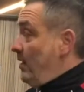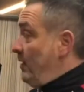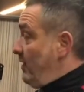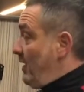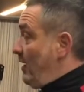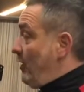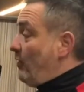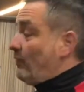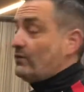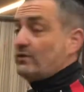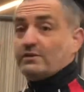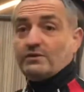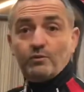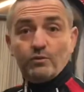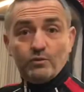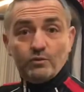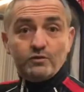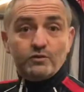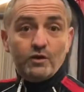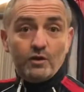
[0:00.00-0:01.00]
then obviously
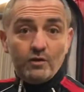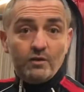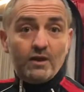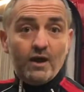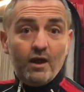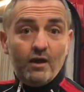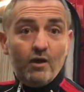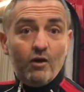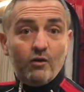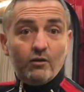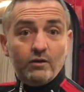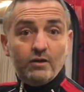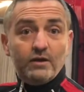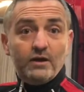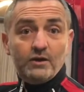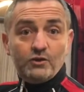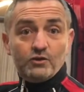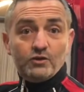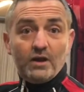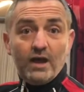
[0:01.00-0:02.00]
we'll do that on
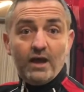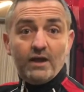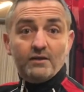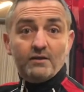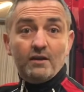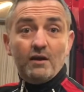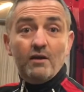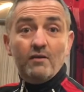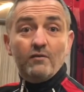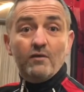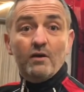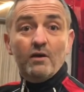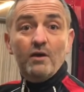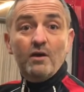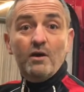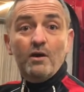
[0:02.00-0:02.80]
initial handover,